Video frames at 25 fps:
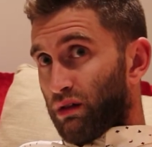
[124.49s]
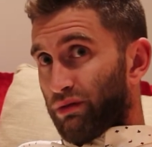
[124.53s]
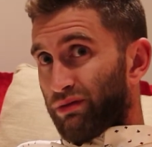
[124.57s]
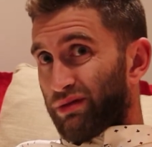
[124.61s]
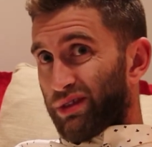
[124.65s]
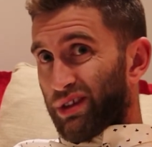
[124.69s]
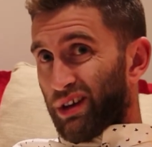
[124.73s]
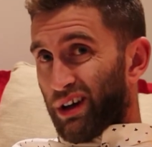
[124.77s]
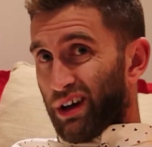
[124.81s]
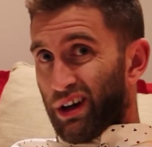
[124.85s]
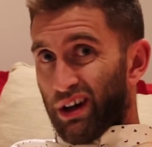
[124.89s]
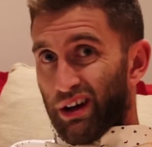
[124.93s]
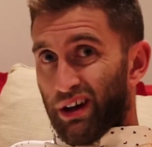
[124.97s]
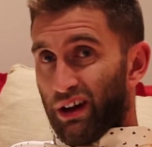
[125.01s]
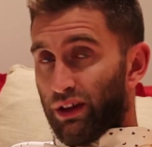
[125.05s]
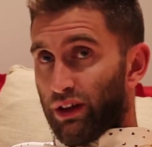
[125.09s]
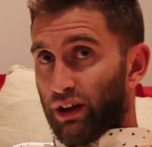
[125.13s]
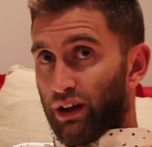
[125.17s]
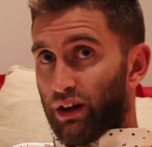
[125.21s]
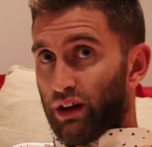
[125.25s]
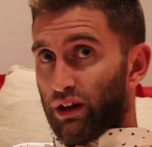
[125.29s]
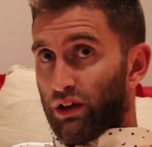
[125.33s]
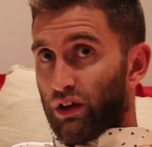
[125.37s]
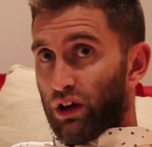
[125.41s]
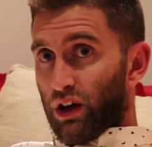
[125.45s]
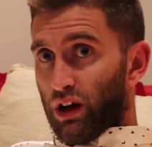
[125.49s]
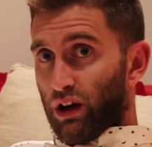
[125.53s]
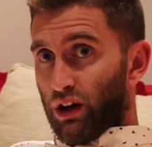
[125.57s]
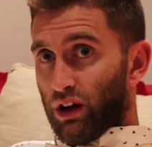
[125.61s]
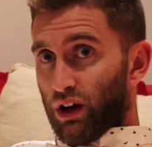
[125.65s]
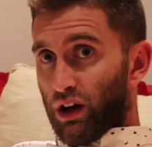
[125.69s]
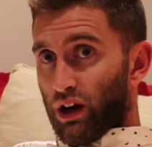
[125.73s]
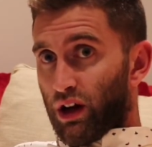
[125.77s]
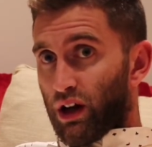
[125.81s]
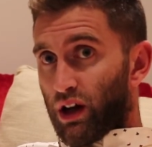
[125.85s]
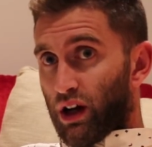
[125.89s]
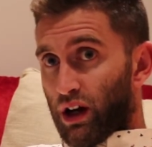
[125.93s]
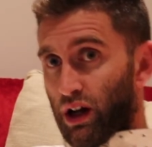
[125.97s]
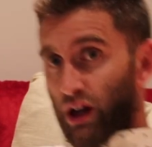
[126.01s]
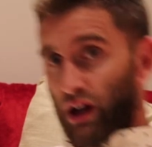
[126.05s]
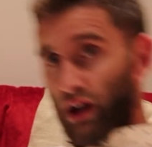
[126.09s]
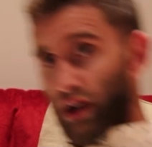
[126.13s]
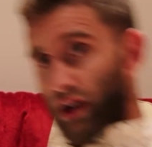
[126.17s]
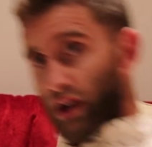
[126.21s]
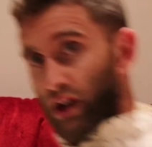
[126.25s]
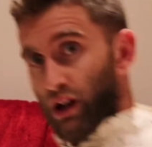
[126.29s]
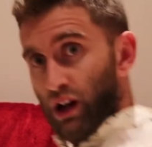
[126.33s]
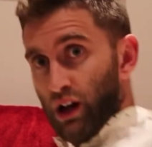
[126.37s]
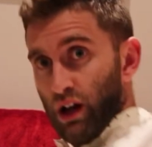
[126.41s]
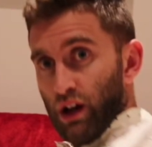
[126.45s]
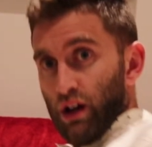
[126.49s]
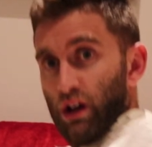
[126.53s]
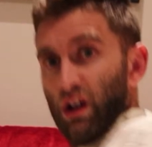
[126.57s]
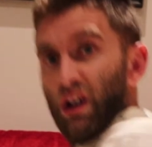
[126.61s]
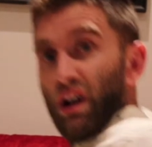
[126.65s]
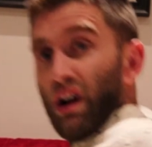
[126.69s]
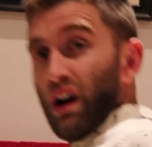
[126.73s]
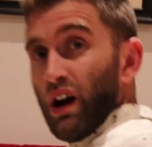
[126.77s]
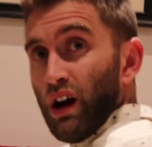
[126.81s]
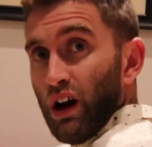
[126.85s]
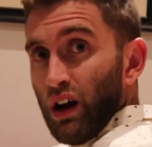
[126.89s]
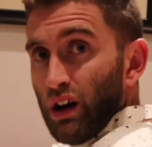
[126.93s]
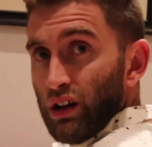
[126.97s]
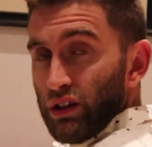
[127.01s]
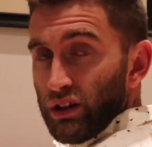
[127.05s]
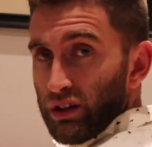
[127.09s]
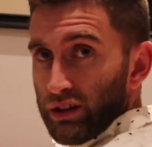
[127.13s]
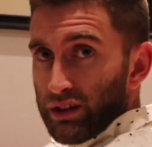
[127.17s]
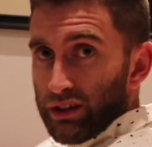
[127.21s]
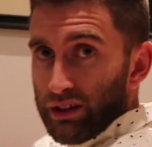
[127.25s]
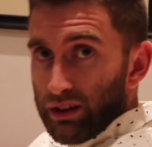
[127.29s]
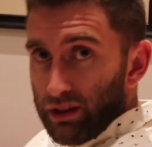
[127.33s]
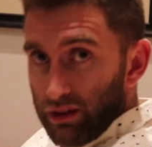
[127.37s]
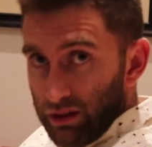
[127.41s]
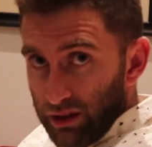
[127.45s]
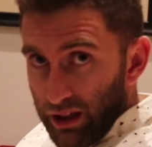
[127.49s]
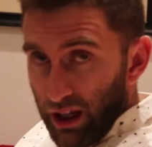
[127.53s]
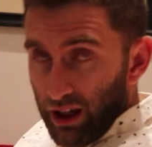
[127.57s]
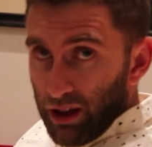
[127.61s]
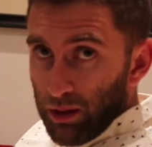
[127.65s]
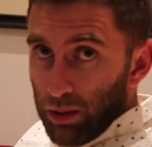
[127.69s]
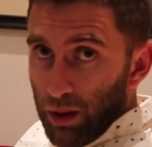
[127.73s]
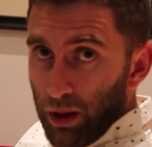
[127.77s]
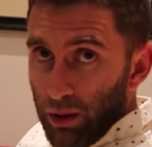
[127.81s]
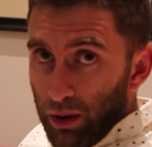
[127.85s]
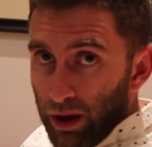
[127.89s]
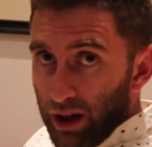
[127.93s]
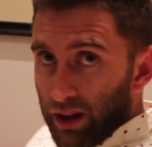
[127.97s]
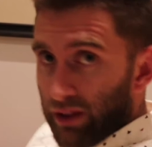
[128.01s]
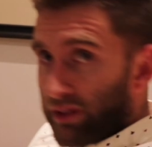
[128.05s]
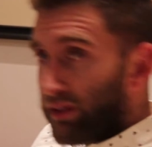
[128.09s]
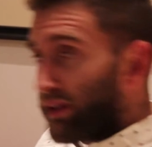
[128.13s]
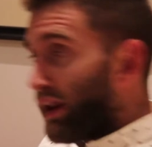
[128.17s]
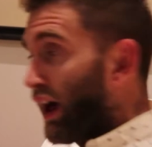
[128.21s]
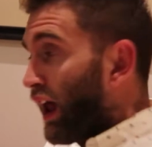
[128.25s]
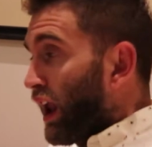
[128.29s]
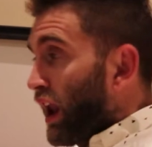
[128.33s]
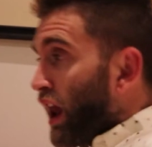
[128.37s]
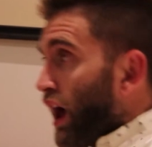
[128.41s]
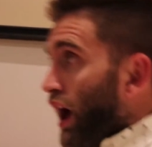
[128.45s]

So I got nothing to do. Just text me when it's done.